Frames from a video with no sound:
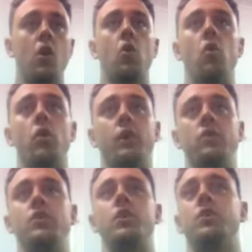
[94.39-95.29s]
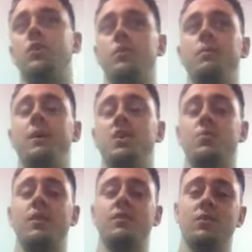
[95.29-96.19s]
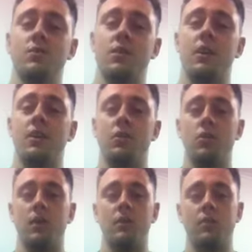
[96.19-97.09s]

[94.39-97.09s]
Or I can show you guys with a bench press, and I'll show you how to do that.